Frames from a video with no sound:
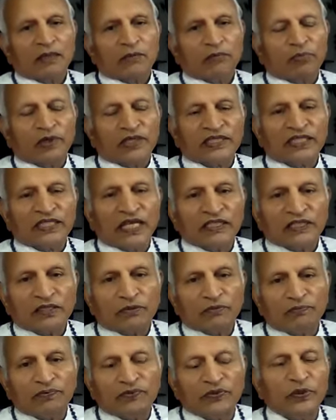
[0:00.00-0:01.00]
Possess
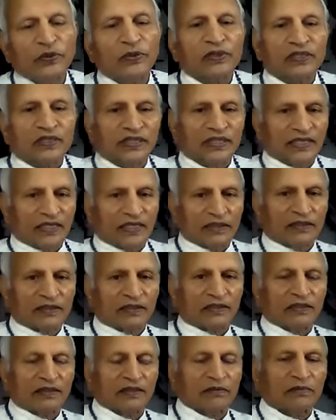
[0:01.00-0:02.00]
fewer
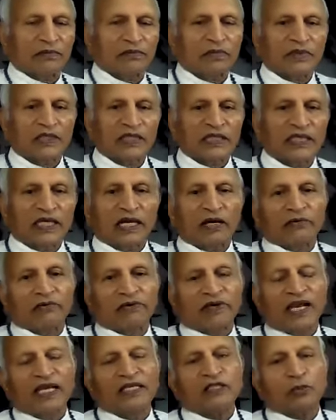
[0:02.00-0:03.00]
things. You have
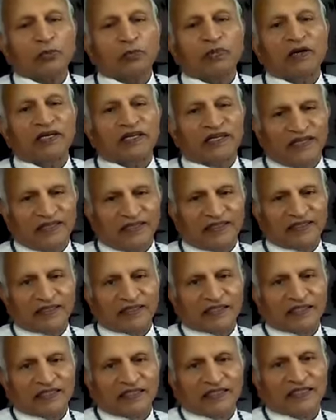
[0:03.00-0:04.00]
less
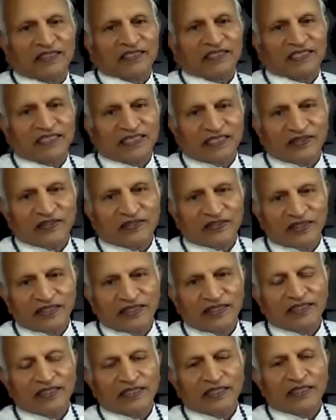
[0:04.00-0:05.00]
burdens,
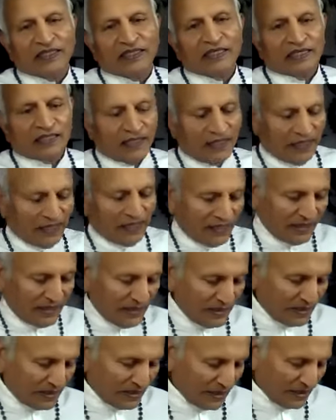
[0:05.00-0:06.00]
okay? That
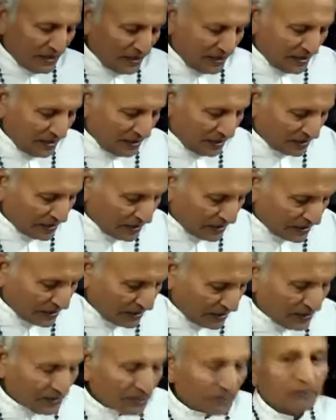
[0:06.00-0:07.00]
is, says
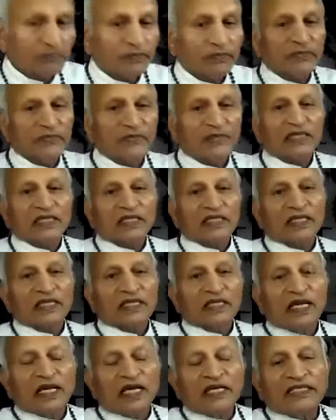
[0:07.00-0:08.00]

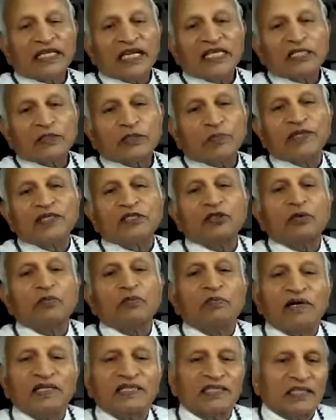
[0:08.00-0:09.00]
attachment to
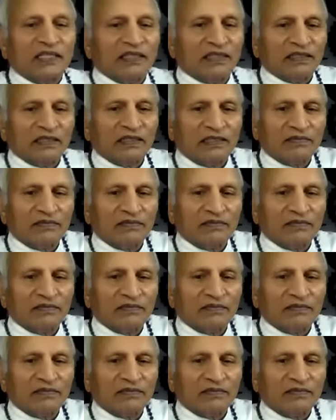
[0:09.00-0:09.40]
money.